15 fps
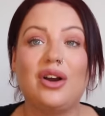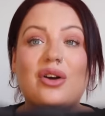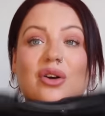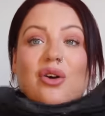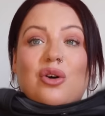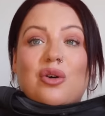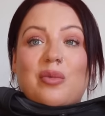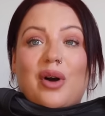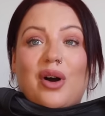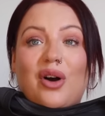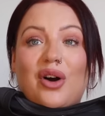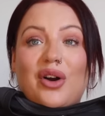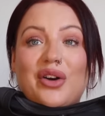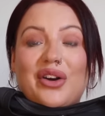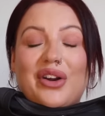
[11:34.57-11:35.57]
Come
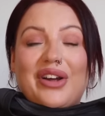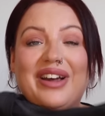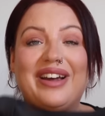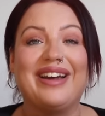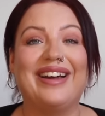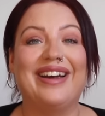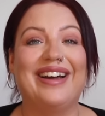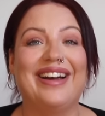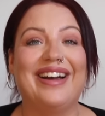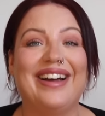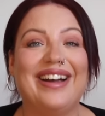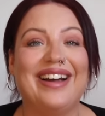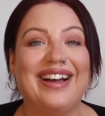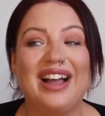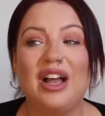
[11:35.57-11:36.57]
on.
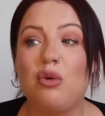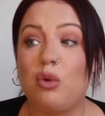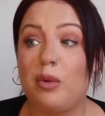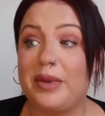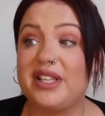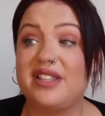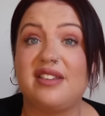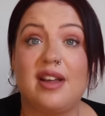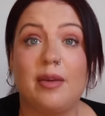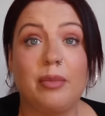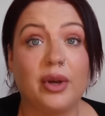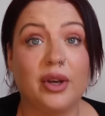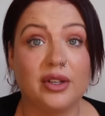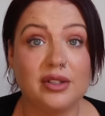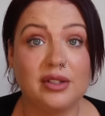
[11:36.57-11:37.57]
With me
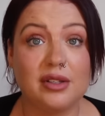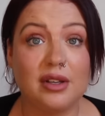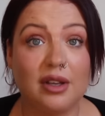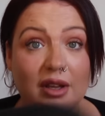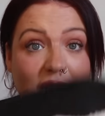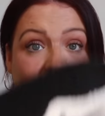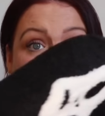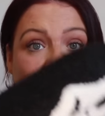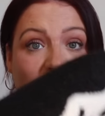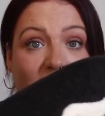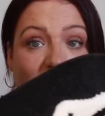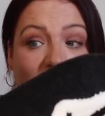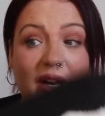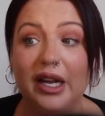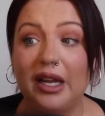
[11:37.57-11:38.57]
slippers. All
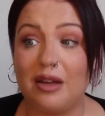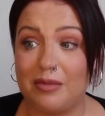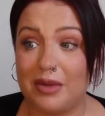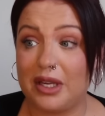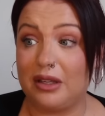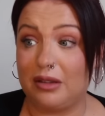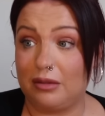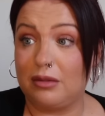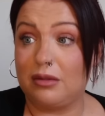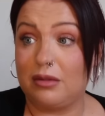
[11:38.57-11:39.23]
right. And me...